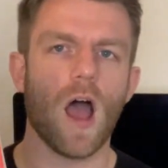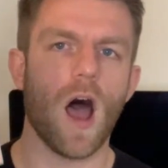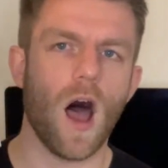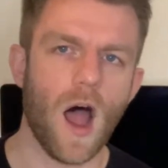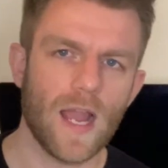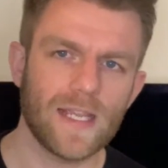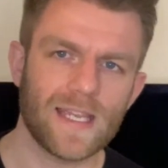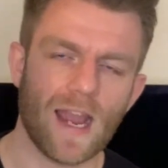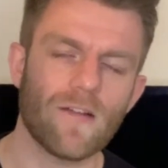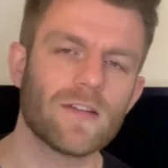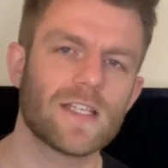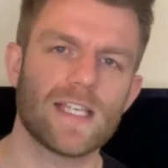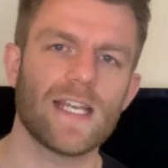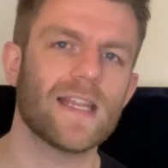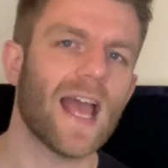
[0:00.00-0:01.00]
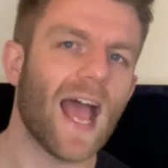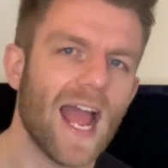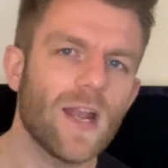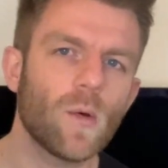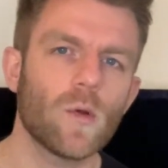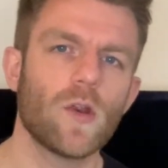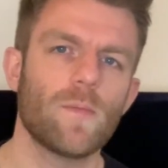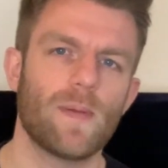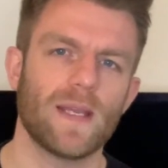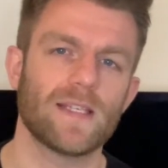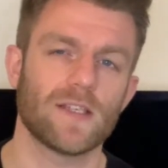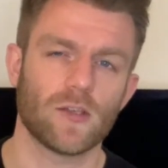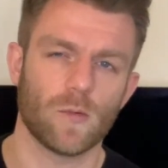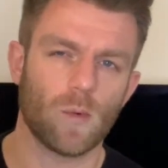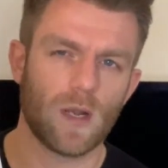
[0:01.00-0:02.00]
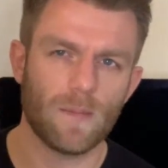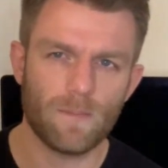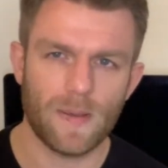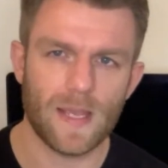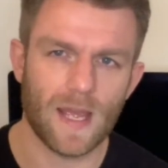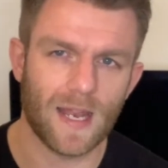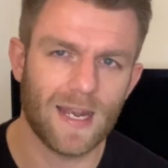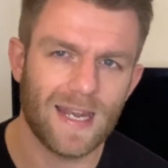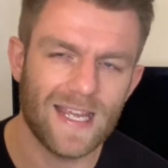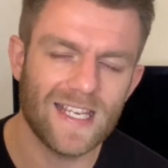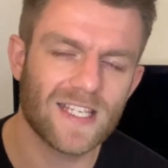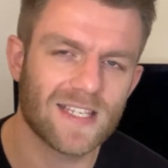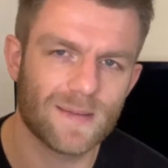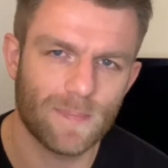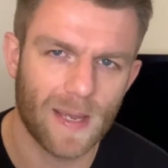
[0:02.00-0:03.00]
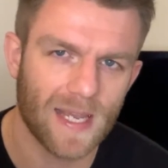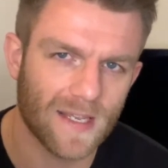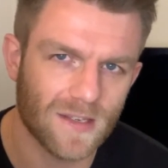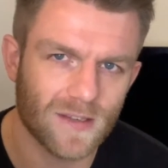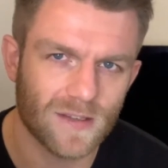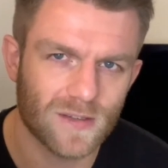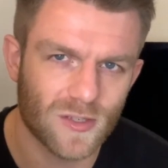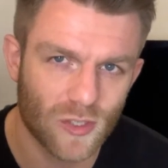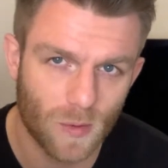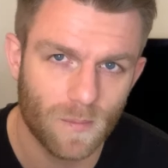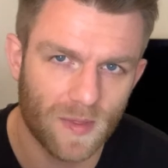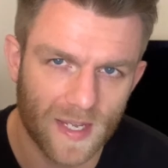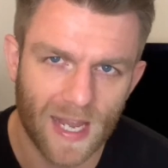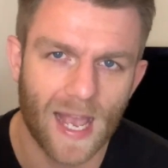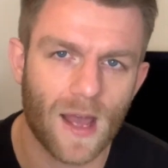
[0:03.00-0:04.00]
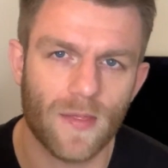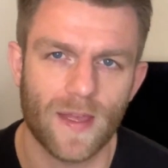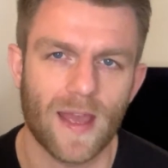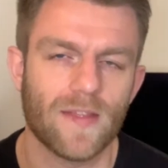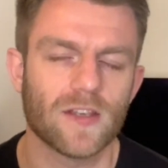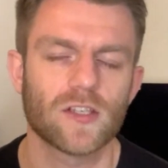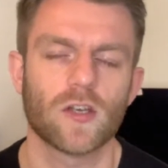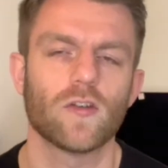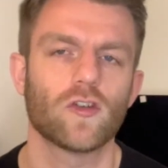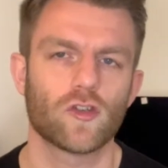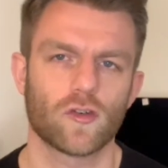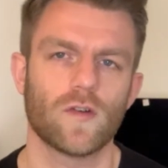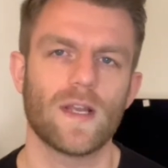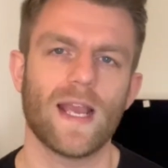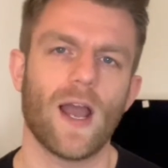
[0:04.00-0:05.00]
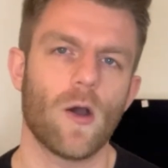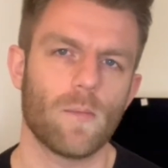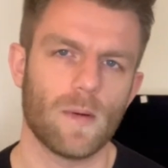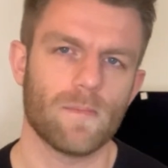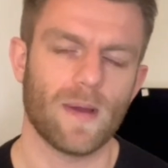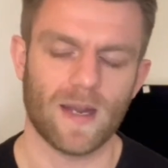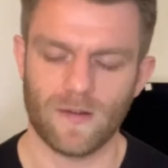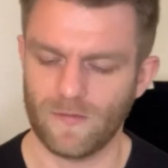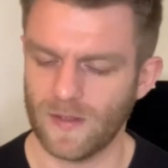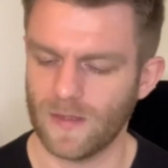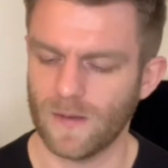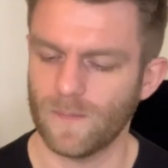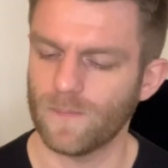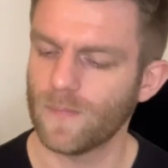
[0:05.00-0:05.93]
I guarantee that anyone who picks this up will at least pick something out there that's going to truly help and benefit them.